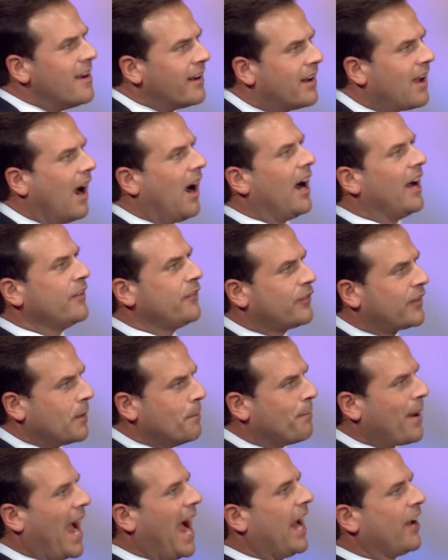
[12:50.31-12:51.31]
God's
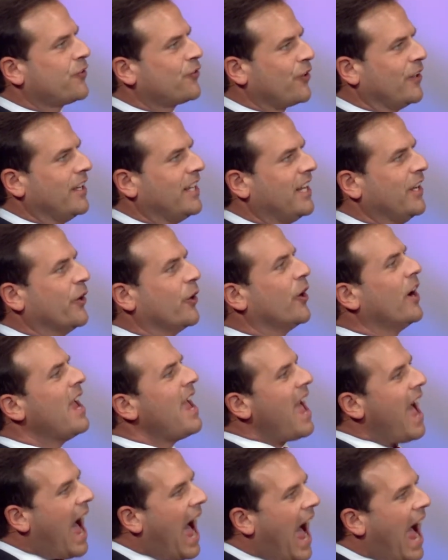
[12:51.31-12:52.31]
compassion here
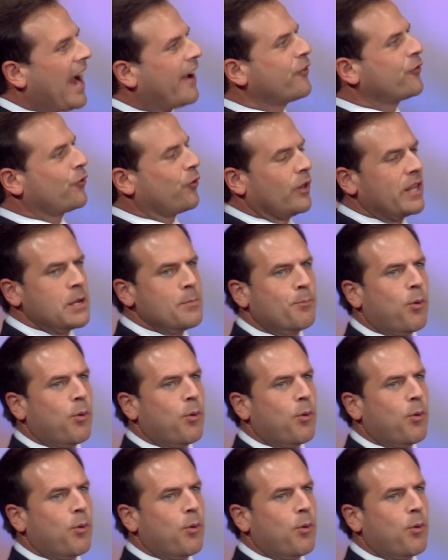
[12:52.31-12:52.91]
actually